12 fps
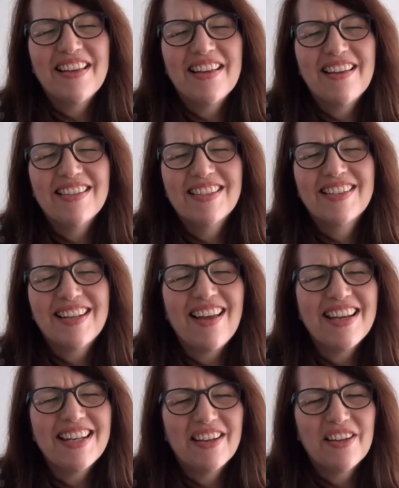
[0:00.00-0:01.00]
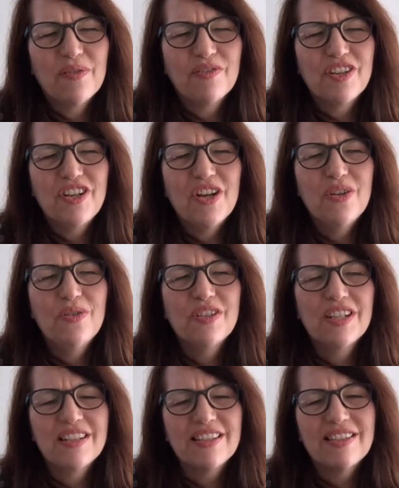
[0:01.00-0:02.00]
Slide I often use
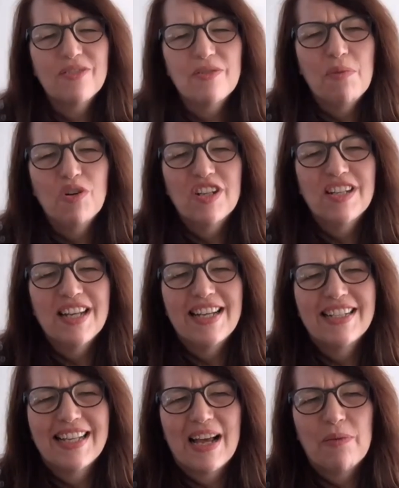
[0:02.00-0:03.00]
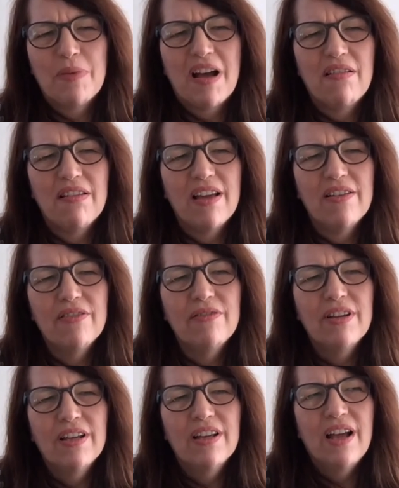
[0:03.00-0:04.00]
is sort of modern day Sao Paulo
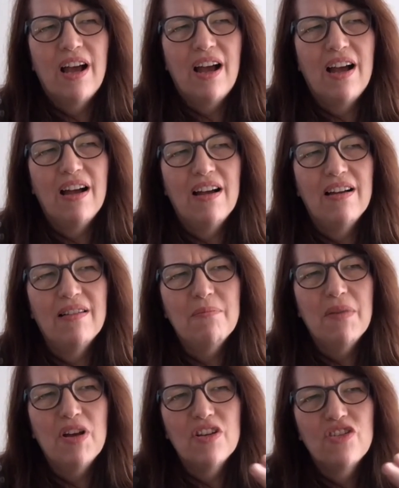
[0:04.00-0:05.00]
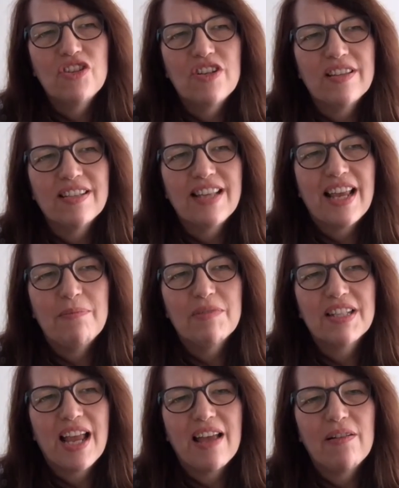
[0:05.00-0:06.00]
merged at the same
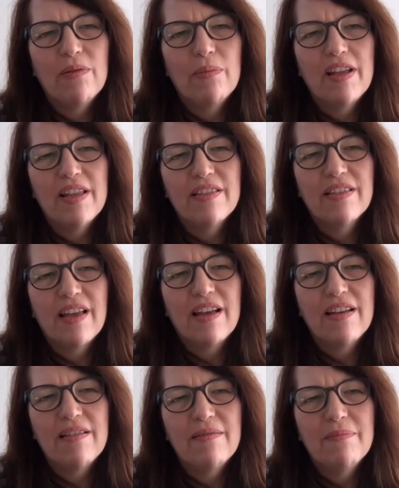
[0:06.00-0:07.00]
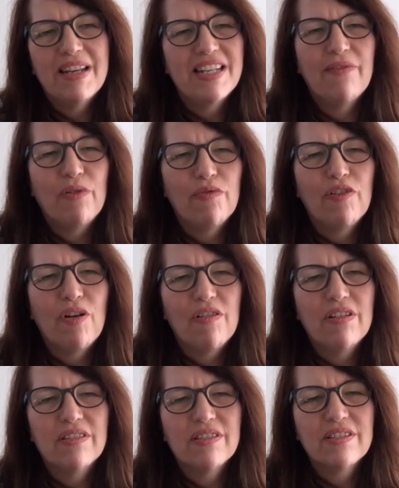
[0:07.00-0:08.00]
scale with medieval
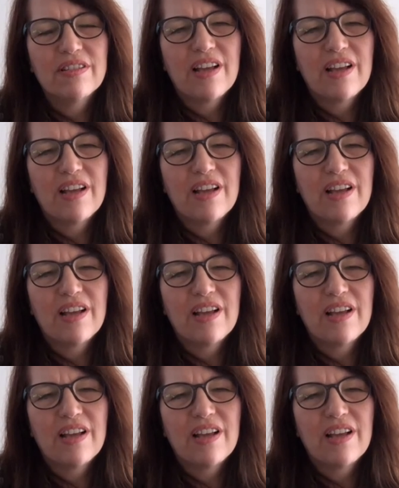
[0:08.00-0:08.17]
Florence.